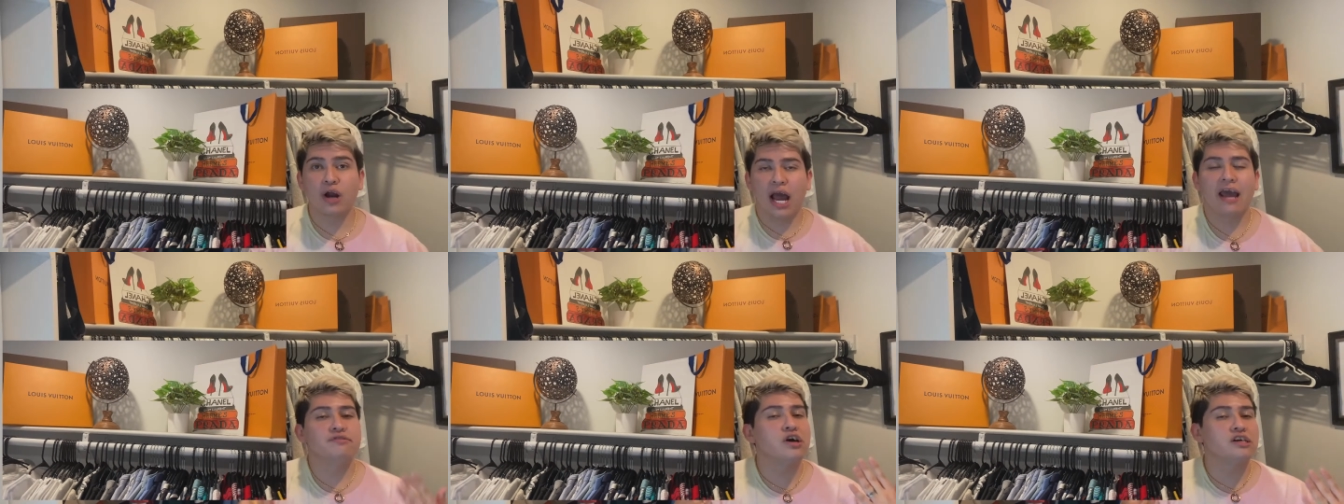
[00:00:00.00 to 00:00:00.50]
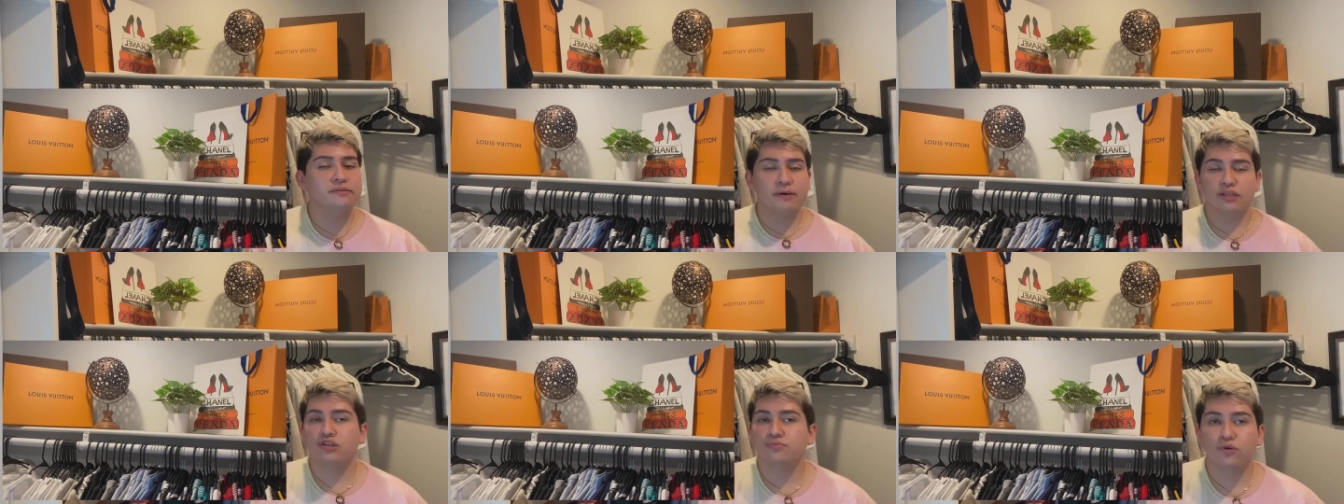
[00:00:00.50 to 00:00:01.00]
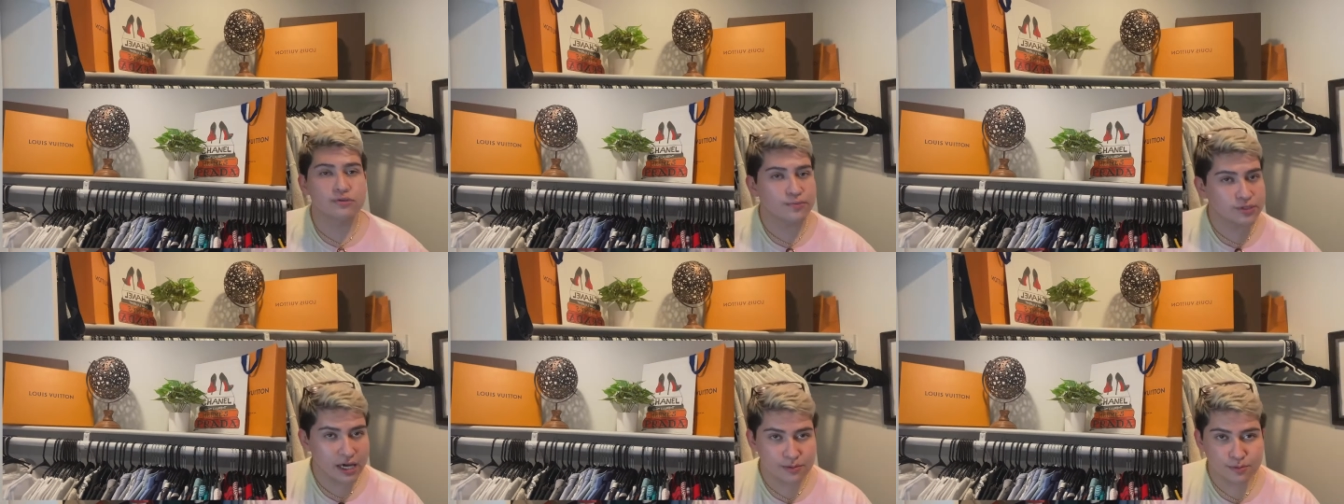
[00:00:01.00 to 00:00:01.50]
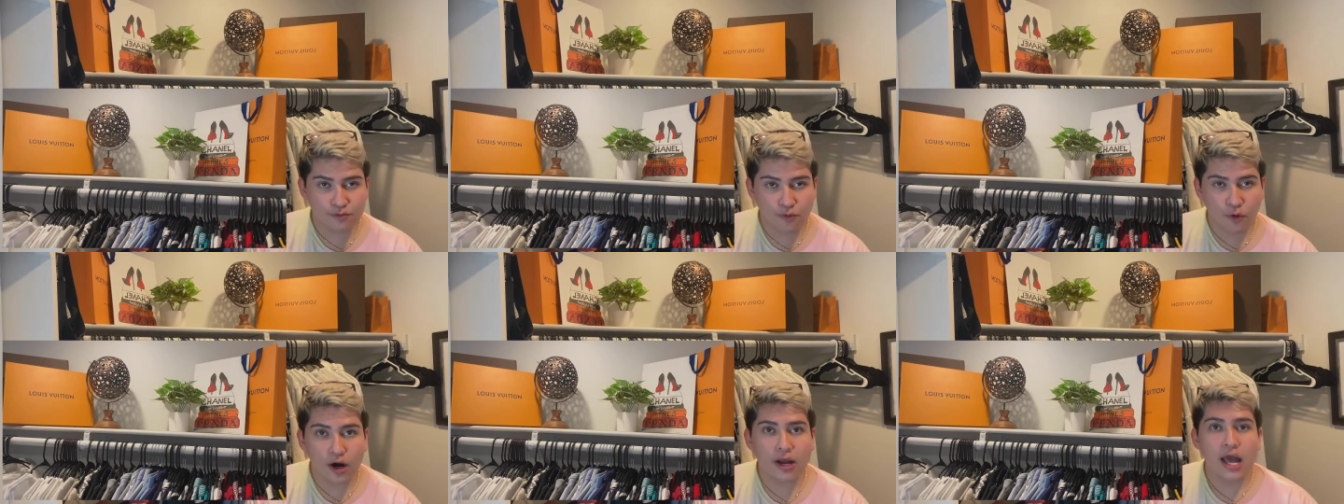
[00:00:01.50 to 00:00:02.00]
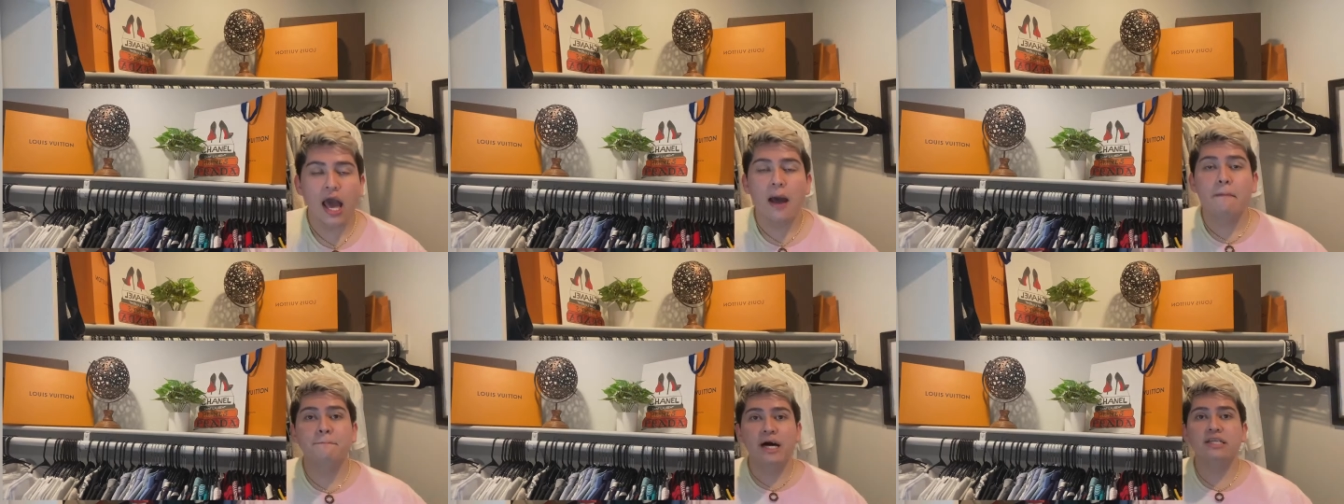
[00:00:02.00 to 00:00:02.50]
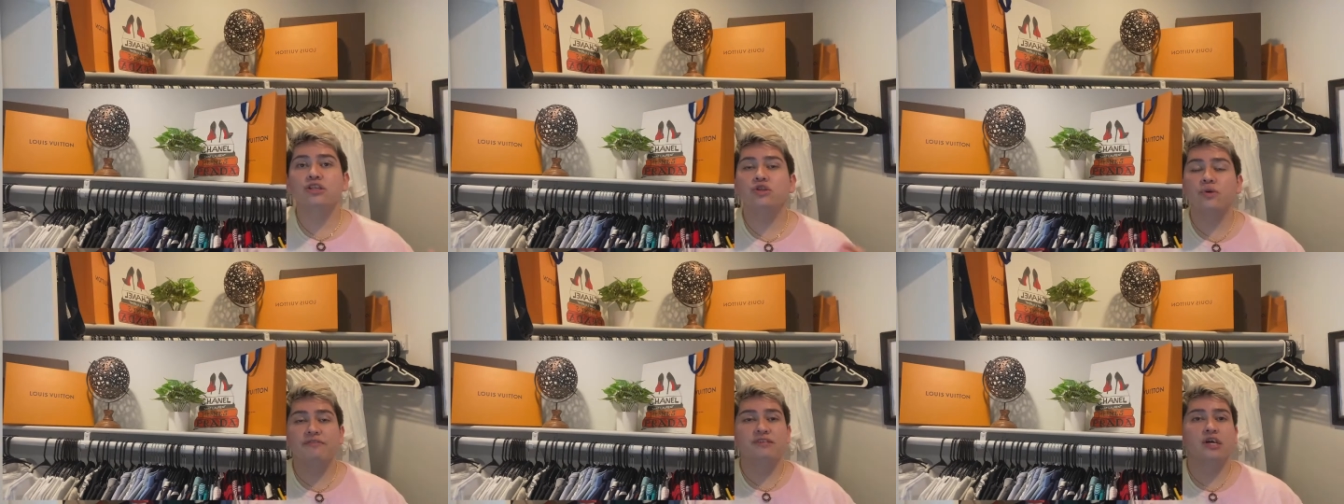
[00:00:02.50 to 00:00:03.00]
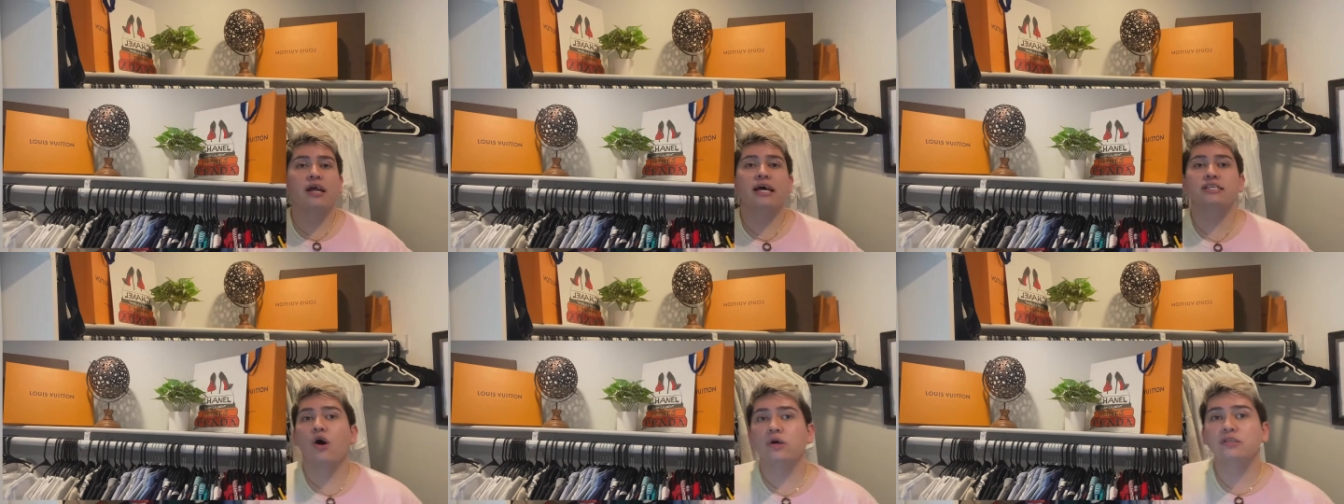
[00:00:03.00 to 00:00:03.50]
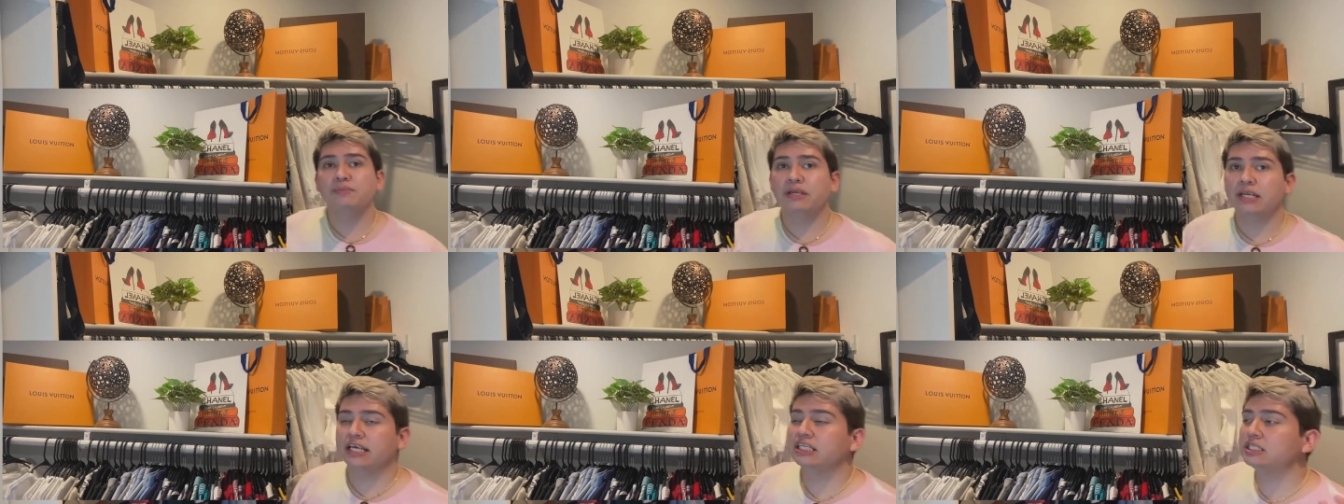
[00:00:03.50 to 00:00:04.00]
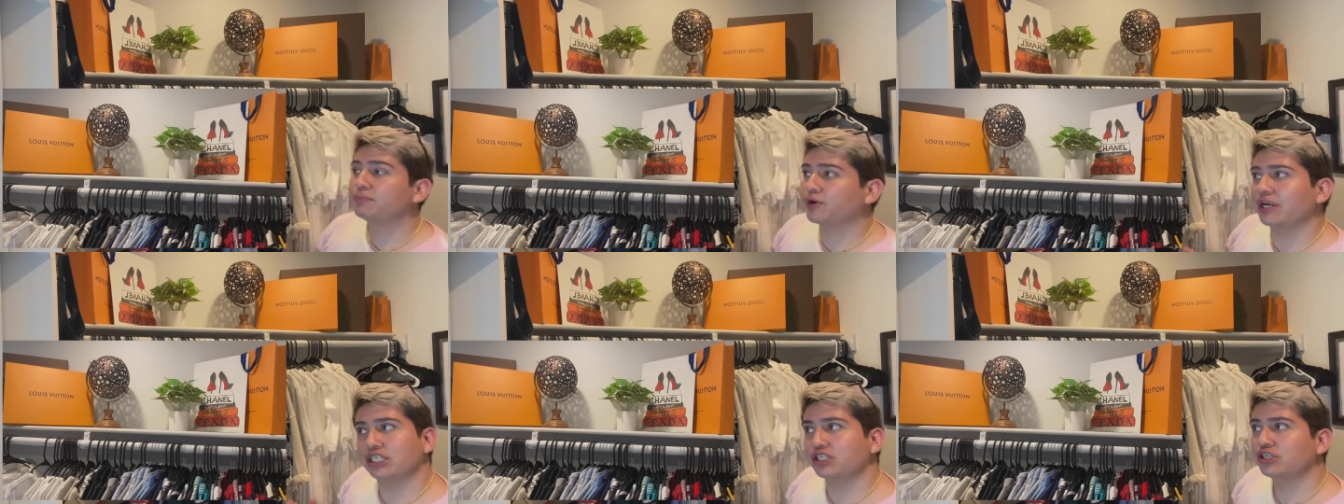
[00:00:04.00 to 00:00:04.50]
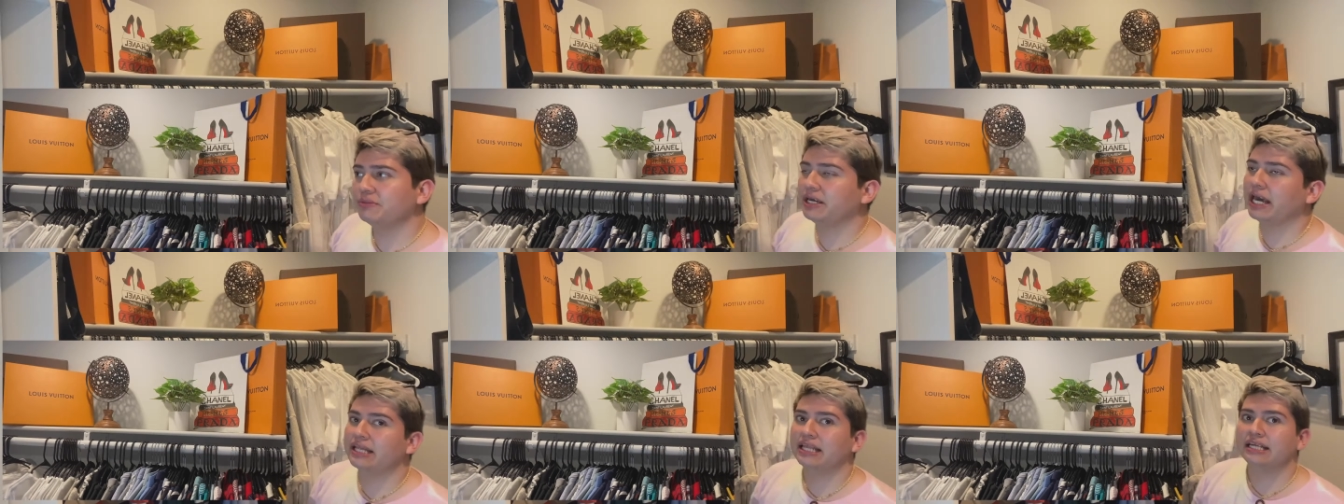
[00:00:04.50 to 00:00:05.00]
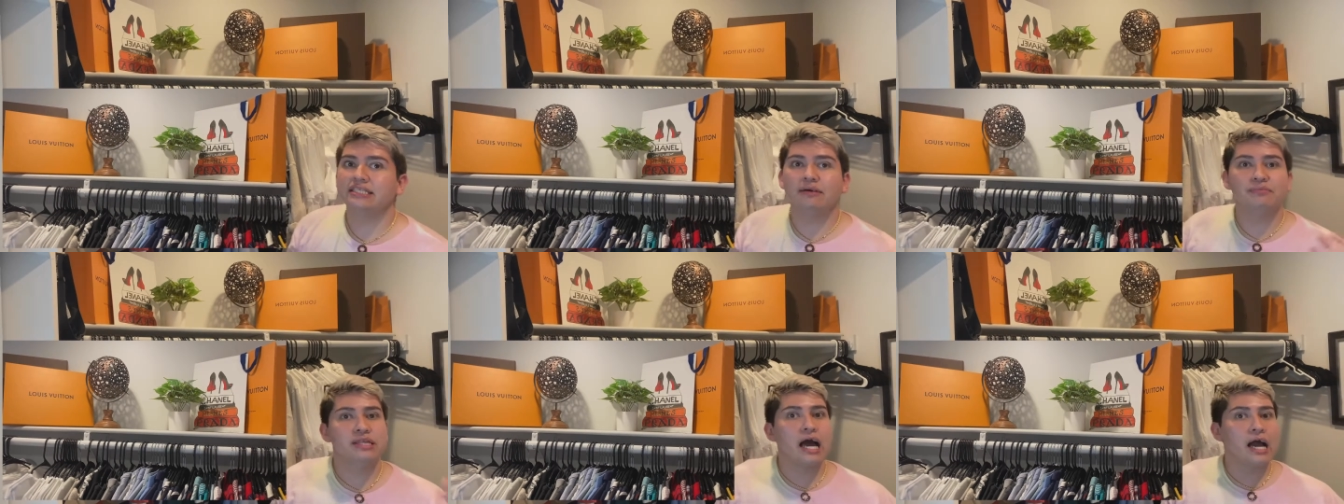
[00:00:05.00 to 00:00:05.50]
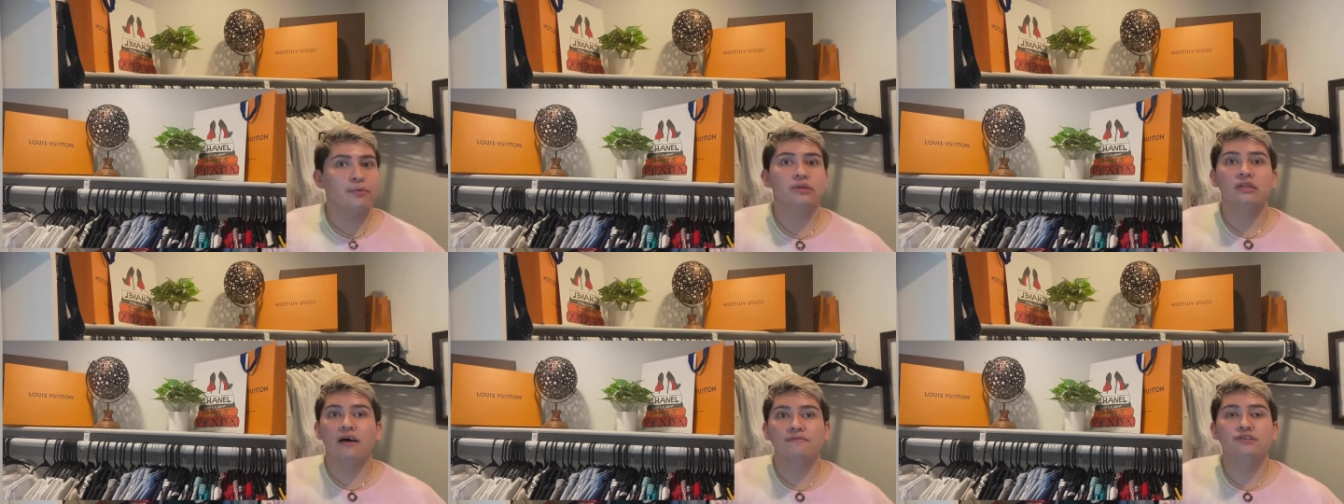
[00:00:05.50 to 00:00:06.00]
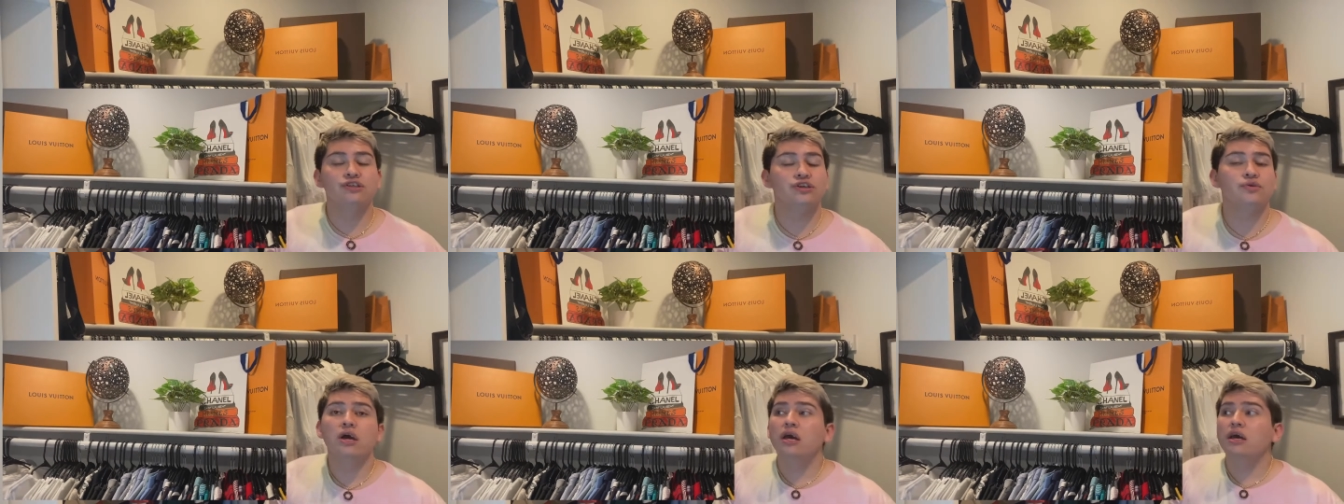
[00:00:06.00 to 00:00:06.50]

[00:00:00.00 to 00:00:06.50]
I have talked about this multiple times before, but Louis Vuitton has always been an inspiration to me, and that's something that I would love to